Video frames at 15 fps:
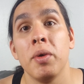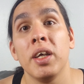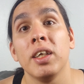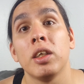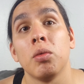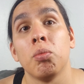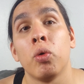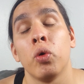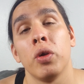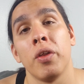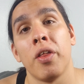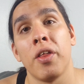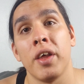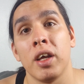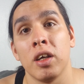biggest
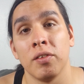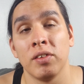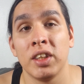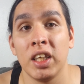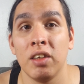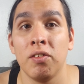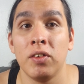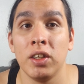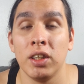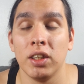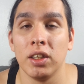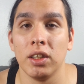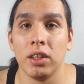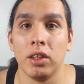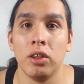important thing of safety
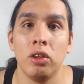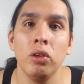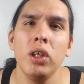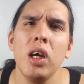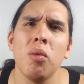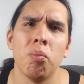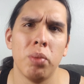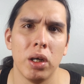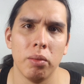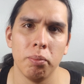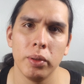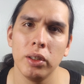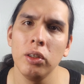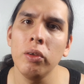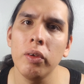is do not
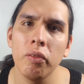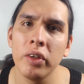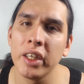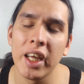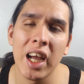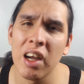bump. You don't really